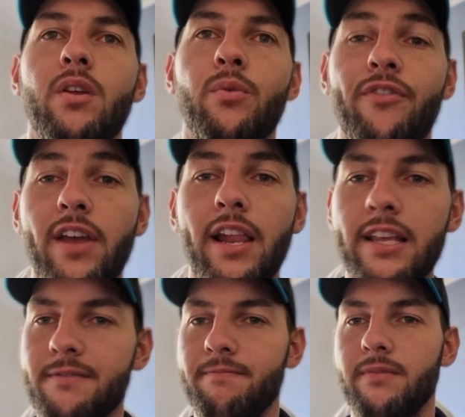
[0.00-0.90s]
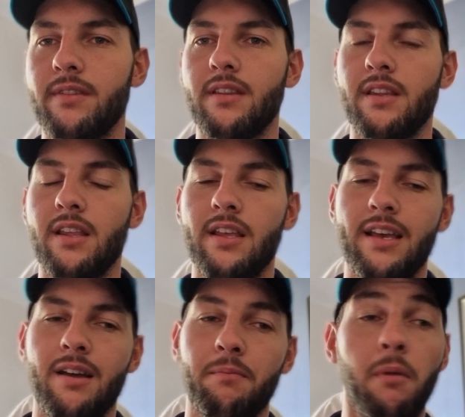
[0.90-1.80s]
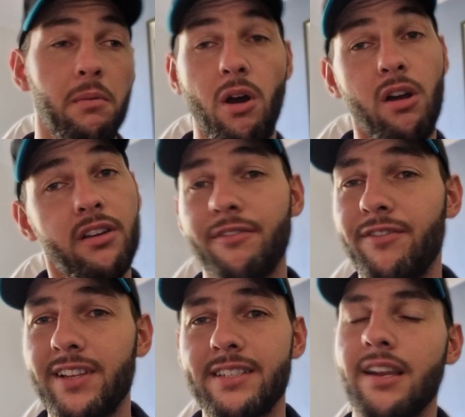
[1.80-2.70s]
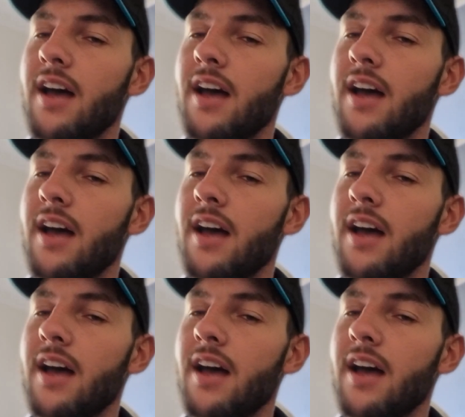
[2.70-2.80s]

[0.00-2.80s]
feeling it. I'm kind of conflicted.